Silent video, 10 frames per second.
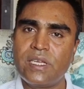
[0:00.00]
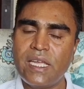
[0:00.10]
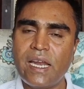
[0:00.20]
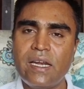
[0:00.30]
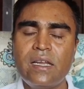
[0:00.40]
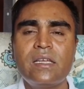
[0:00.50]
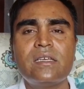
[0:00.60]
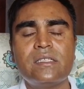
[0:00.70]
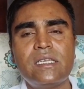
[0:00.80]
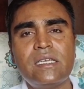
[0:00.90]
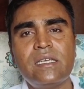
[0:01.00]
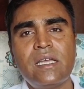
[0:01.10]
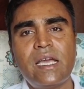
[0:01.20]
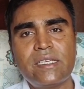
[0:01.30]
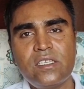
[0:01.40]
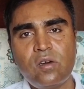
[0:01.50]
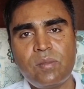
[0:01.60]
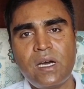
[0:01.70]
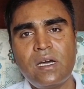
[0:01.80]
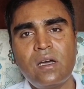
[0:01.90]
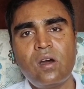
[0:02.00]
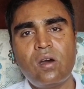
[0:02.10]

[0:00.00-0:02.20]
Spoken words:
Here, the adenoma